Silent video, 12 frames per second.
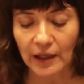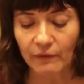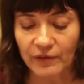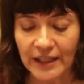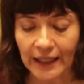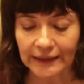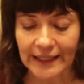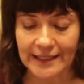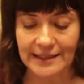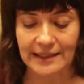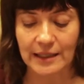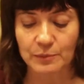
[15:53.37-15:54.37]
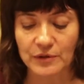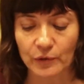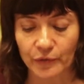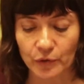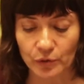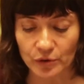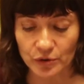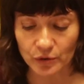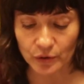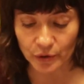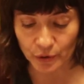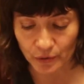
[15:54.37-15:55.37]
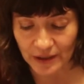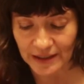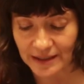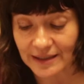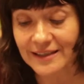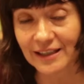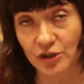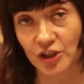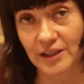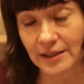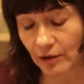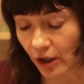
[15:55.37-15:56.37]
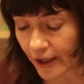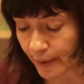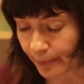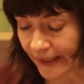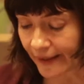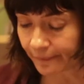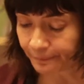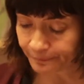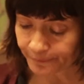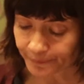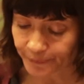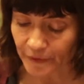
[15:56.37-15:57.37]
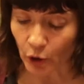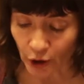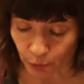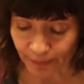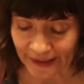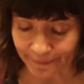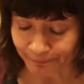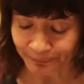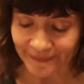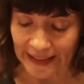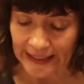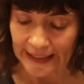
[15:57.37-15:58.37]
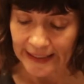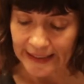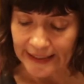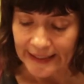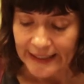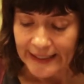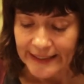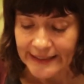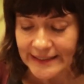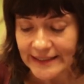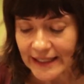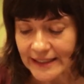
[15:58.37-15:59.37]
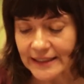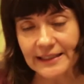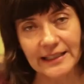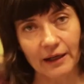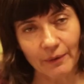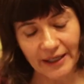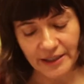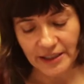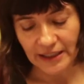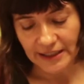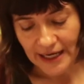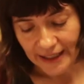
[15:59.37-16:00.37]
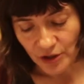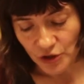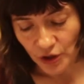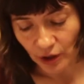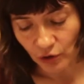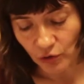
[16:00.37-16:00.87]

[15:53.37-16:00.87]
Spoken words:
via landscapes of concrete such as the Autobahn. Instead, it directed attention